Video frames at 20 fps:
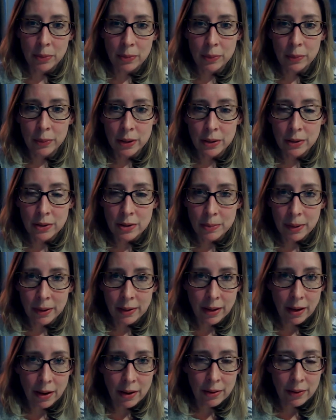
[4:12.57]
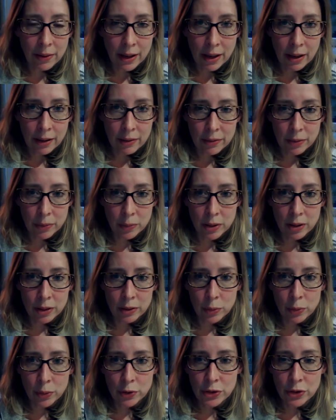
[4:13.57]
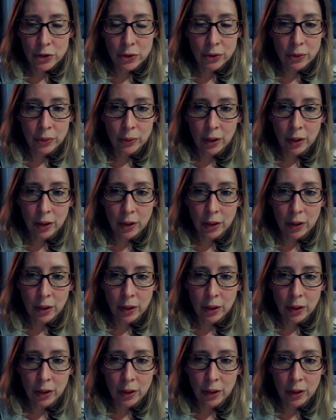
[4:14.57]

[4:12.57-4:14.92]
were used by the RAF in World War II